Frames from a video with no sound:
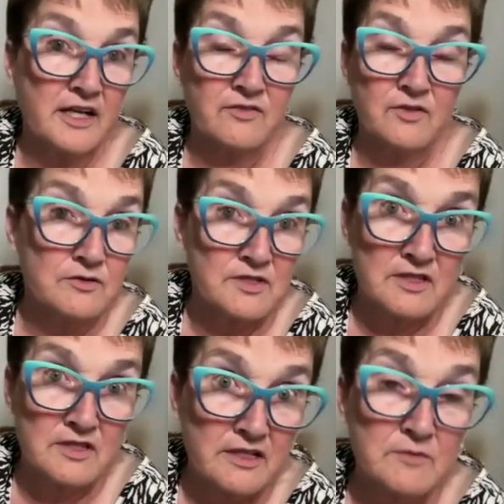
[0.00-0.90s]
ever lose a
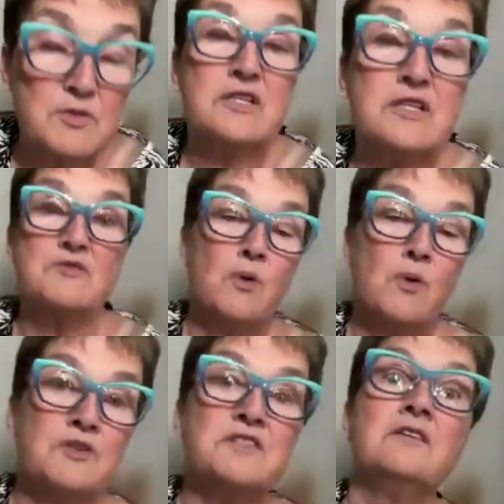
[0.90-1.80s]
lid because the bowls and